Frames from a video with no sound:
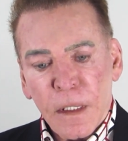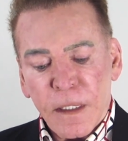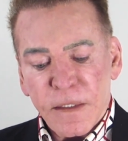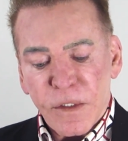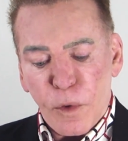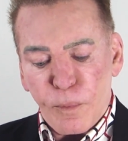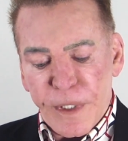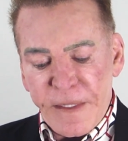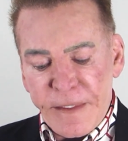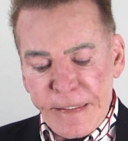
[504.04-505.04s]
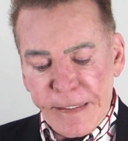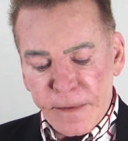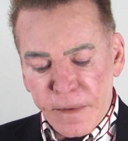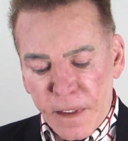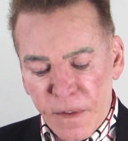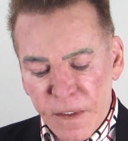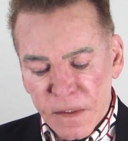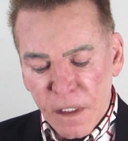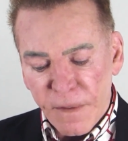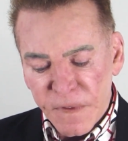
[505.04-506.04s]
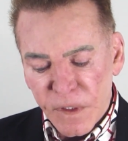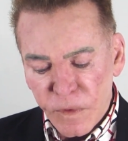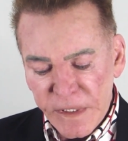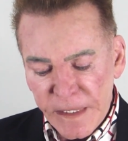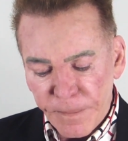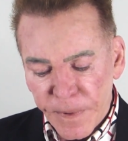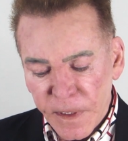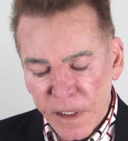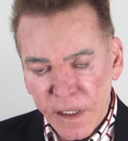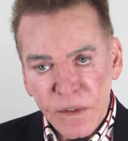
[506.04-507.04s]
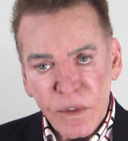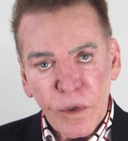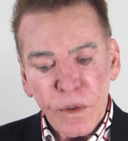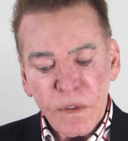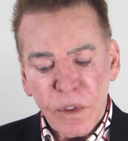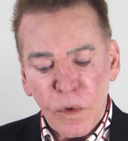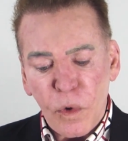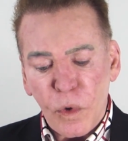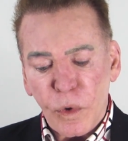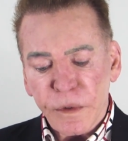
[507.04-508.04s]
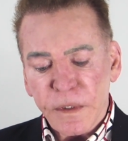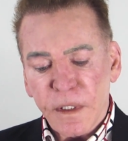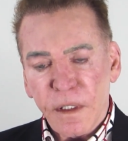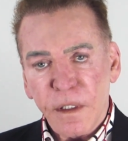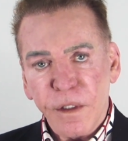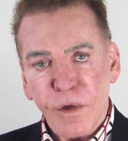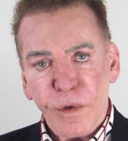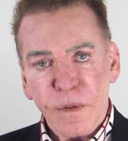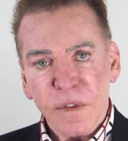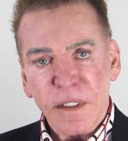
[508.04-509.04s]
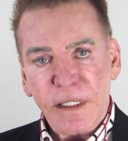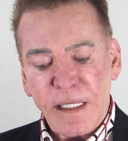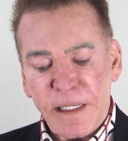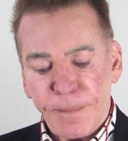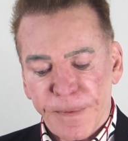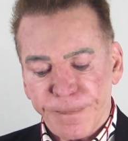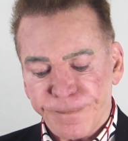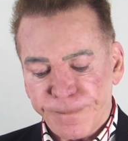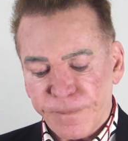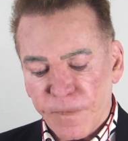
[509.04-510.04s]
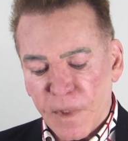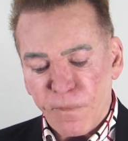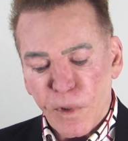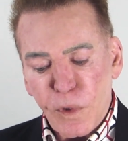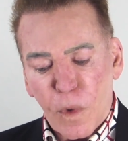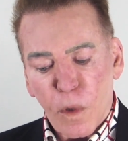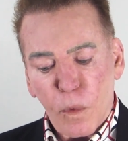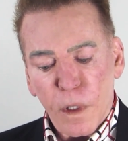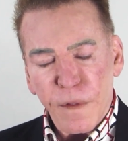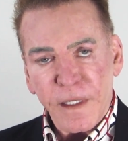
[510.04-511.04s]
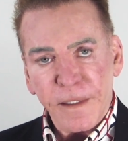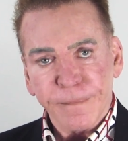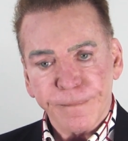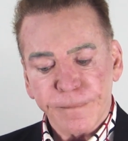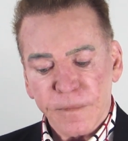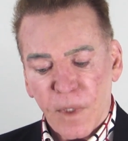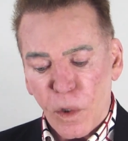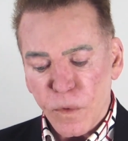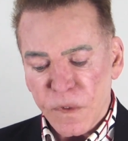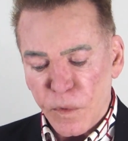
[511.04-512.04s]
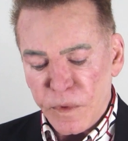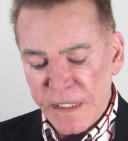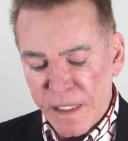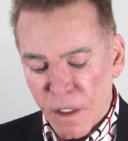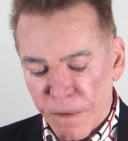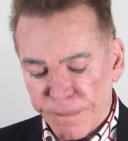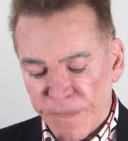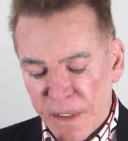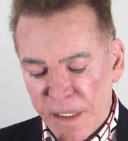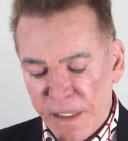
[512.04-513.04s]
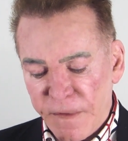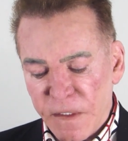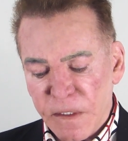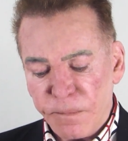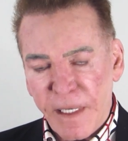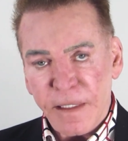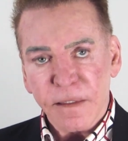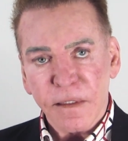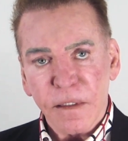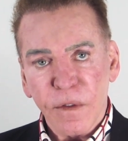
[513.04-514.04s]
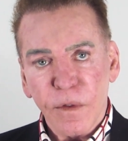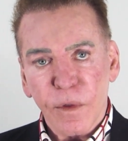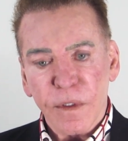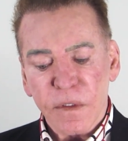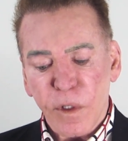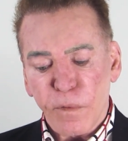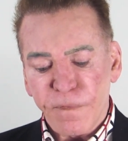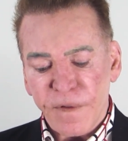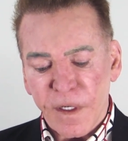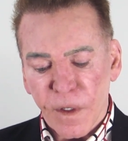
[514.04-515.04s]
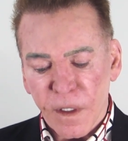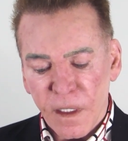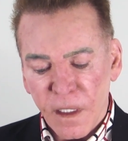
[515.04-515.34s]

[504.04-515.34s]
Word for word: Let's all breathe it in, this love so deep. It's yours to hold, yours to keep. For you are worthy, oh so dear. In this space, there is no fear.